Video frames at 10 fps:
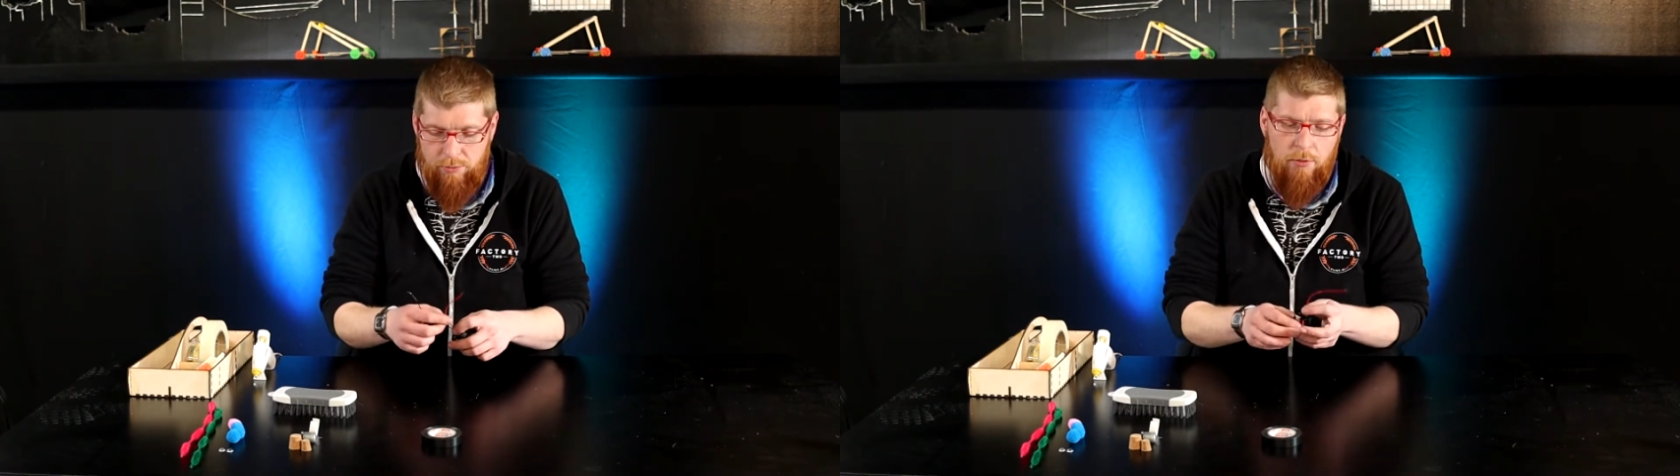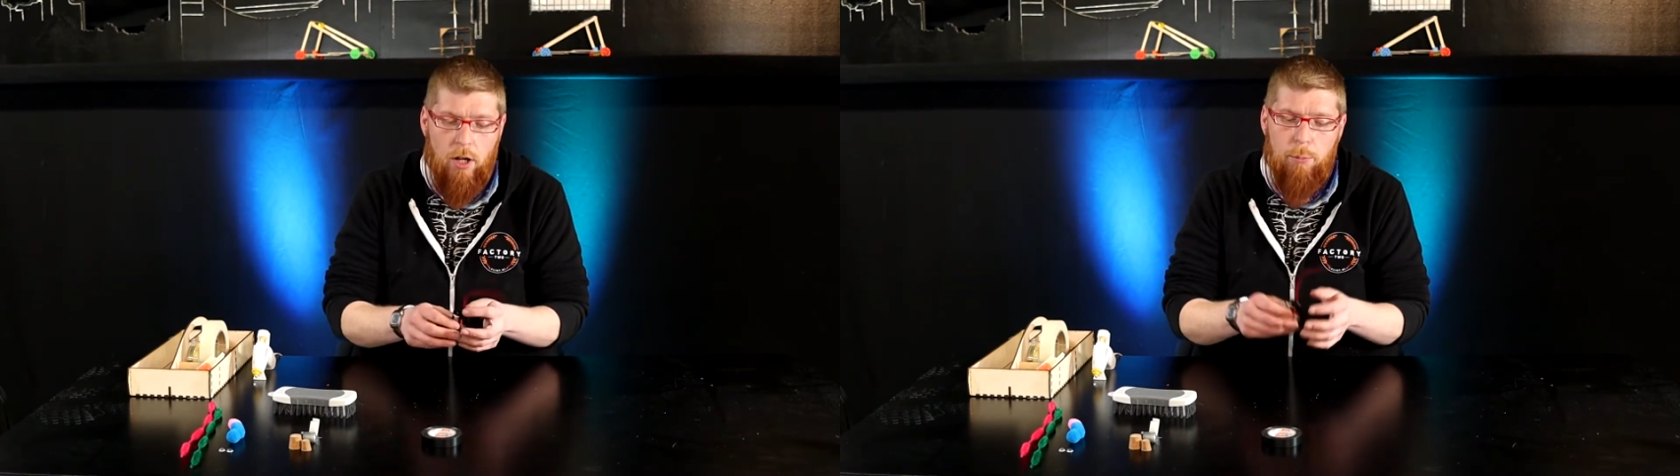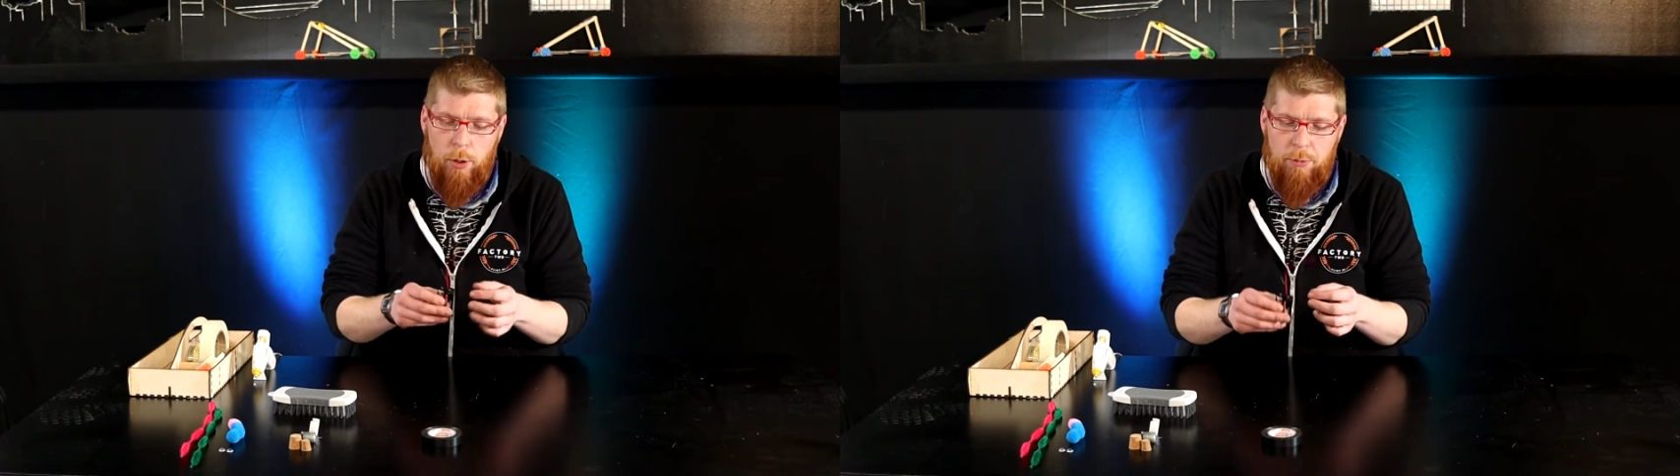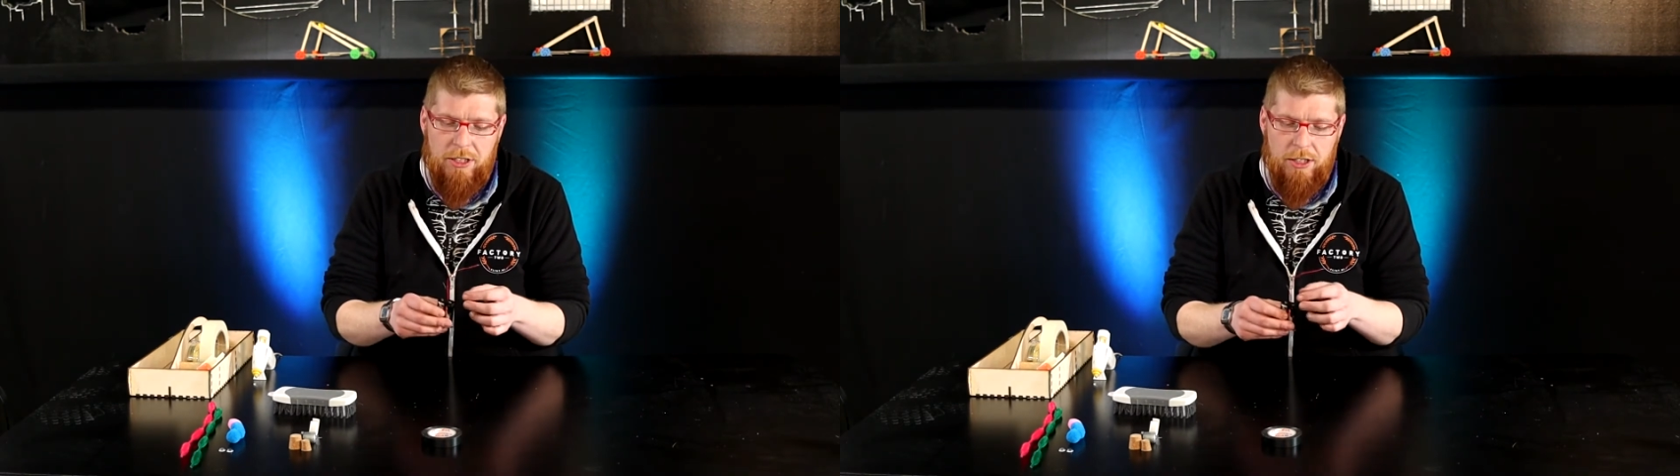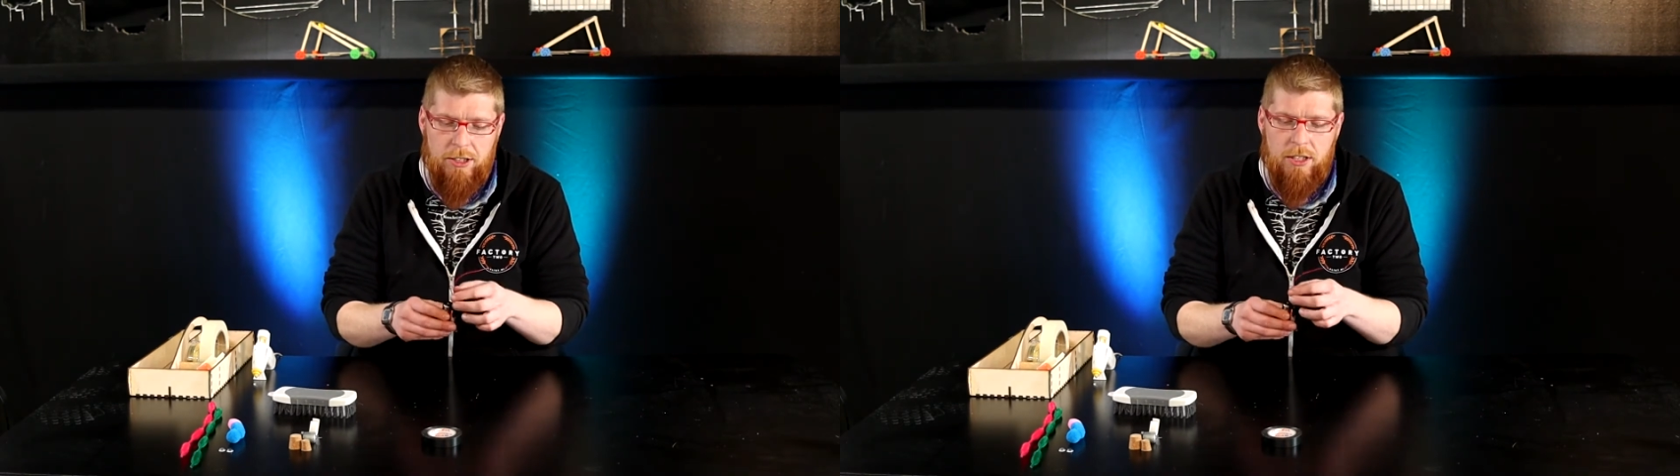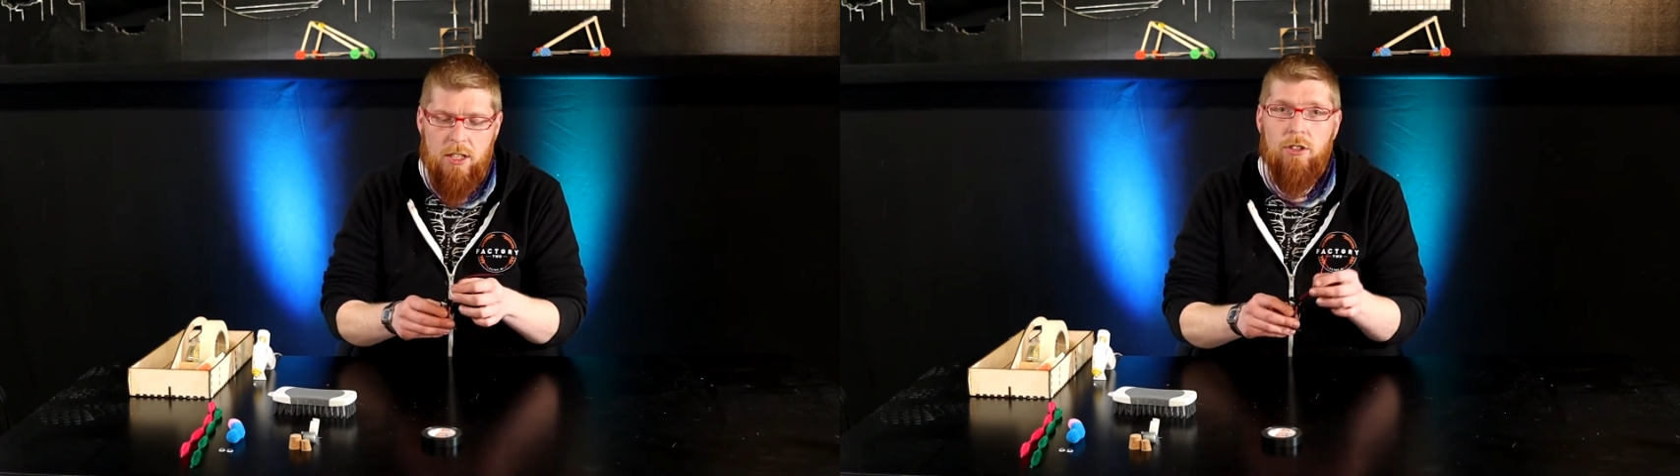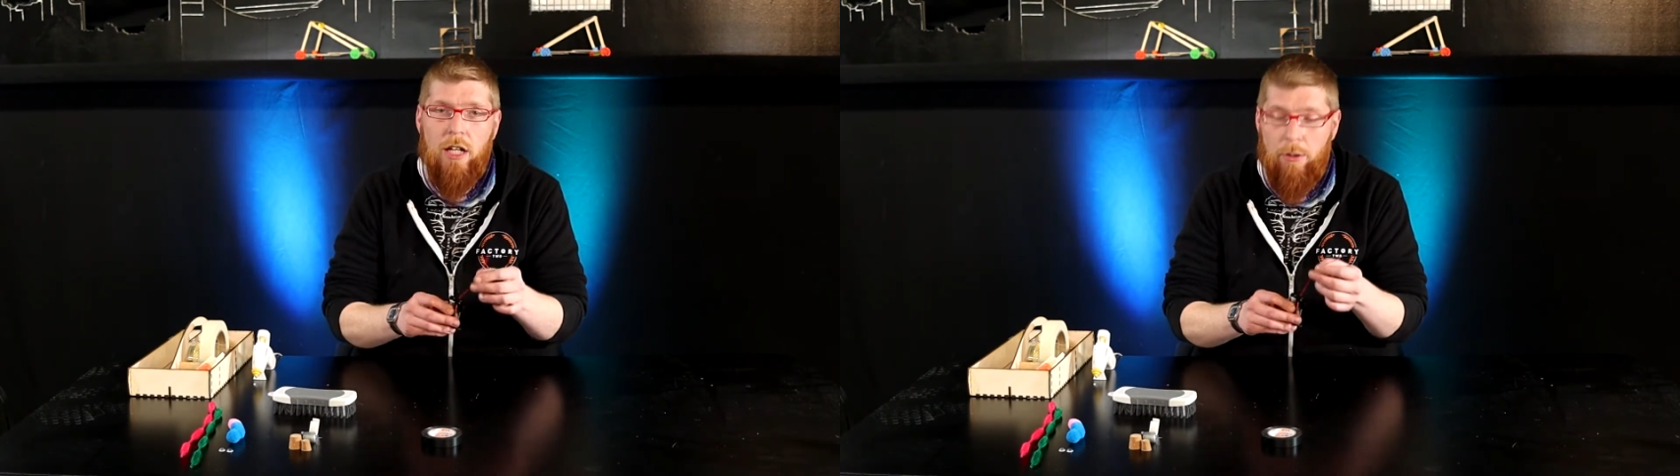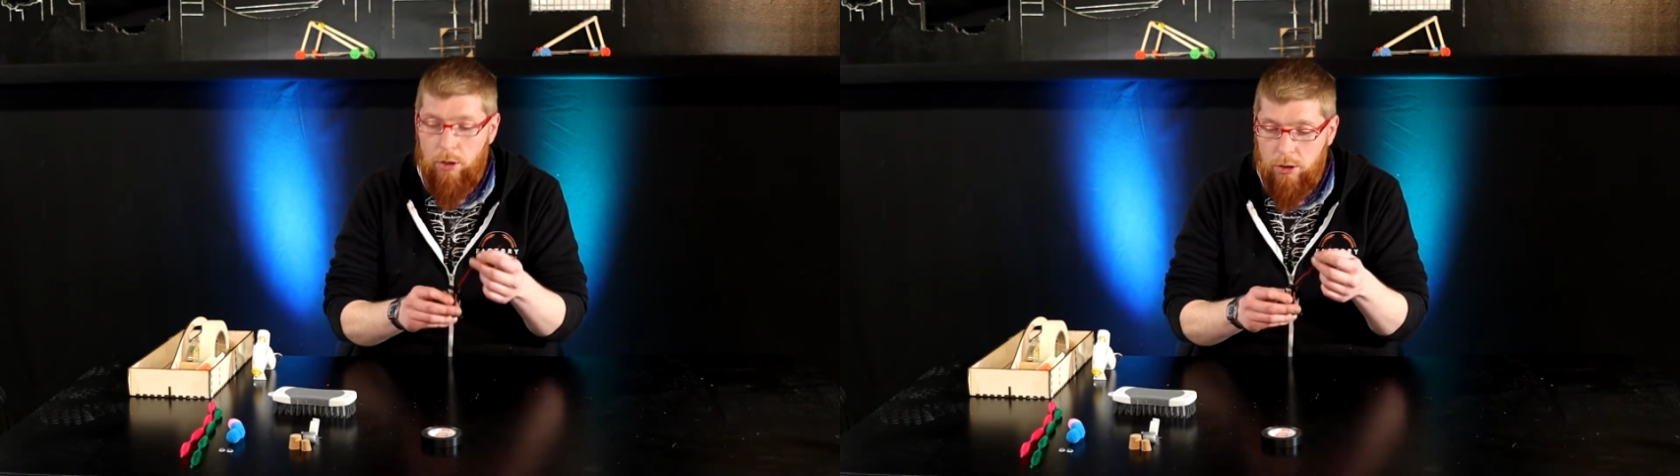For our purposes,
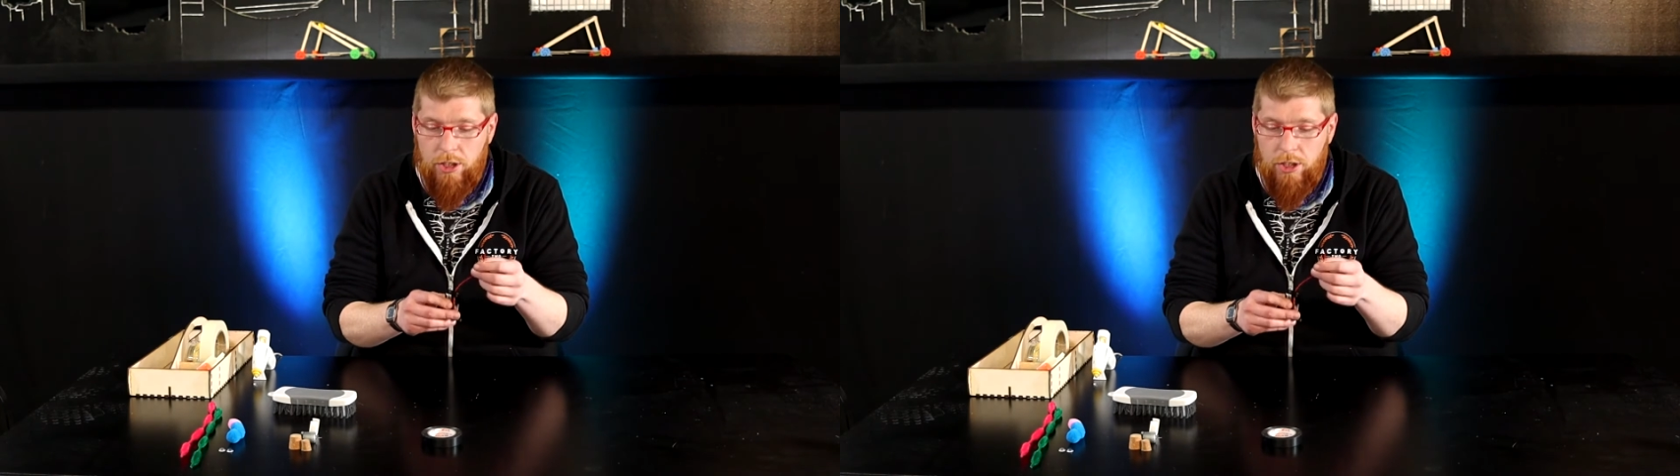our